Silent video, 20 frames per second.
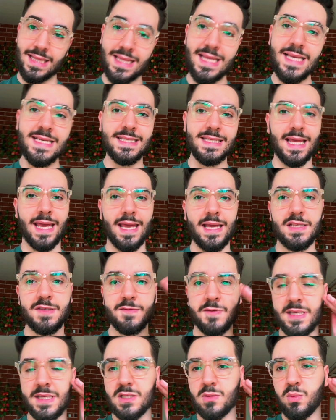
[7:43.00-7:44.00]
this case,
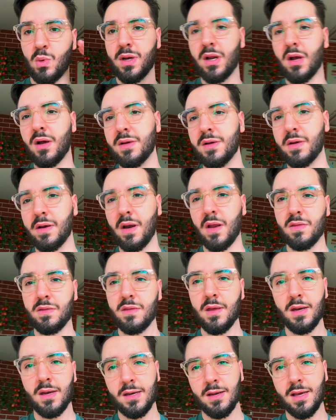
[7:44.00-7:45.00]
for this
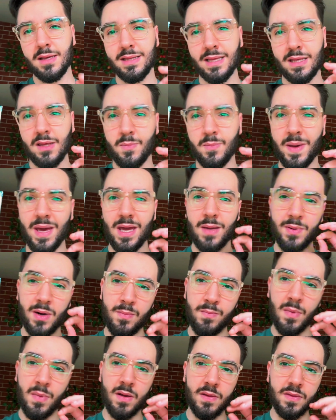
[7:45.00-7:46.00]
$139 that you pay per
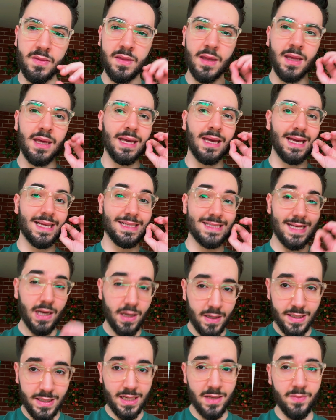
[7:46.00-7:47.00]
month, it's
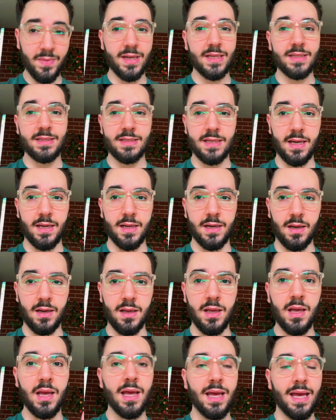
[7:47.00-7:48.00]
unlimited data,
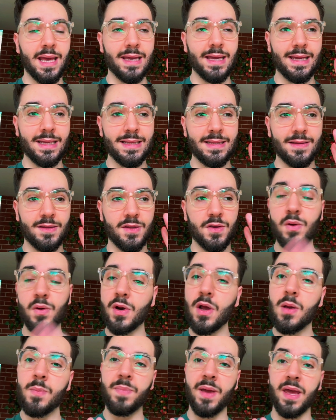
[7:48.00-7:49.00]
and you are
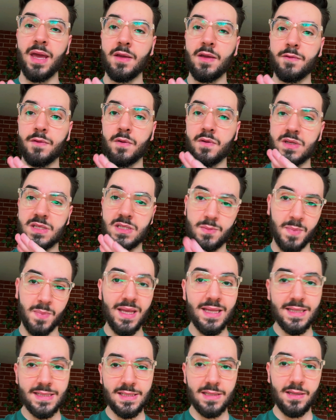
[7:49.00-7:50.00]
not paying for a
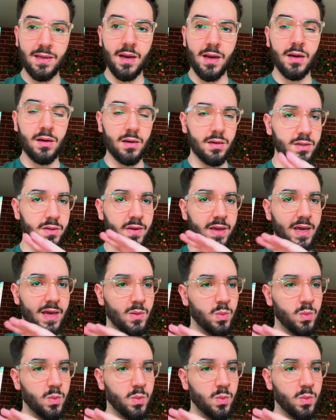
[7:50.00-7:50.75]
speed tier. You get